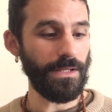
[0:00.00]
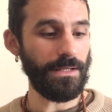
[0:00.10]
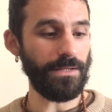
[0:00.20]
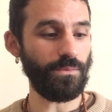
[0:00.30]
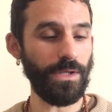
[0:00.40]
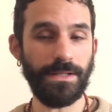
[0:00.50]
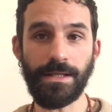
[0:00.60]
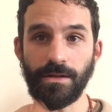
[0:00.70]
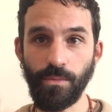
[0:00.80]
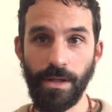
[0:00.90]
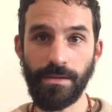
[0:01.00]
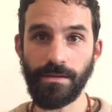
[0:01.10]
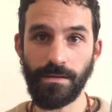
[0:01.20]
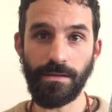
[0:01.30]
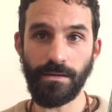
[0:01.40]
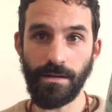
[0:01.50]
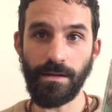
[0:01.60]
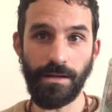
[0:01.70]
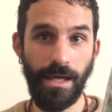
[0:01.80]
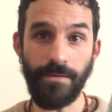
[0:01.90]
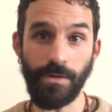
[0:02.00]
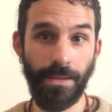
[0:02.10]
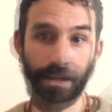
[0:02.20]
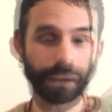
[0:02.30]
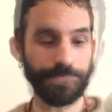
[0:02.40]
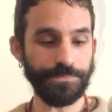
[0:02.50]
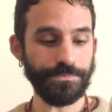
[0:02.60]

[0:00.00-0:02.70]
that we deal with eh, every day